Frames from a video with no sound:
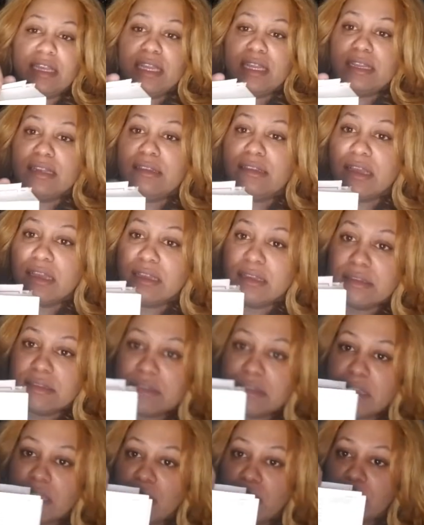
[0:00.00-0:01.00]
it
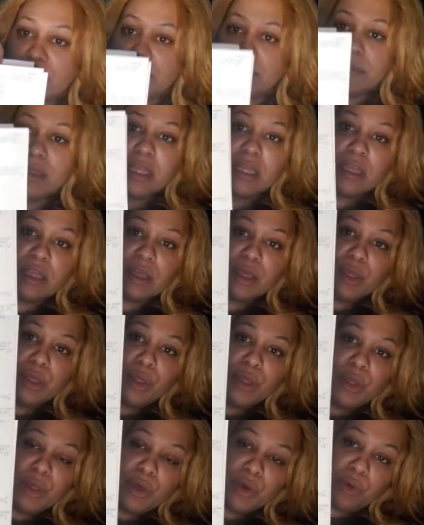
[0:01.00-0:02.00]
does come
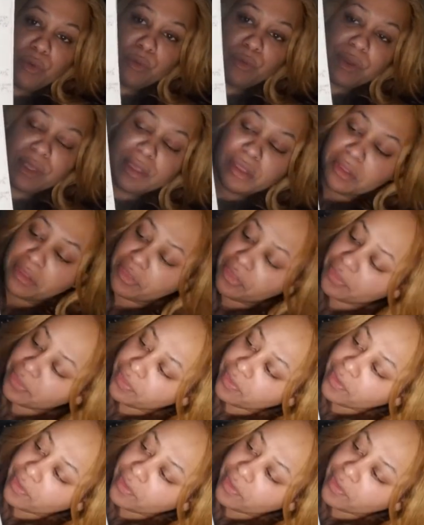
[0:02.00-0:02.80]
with,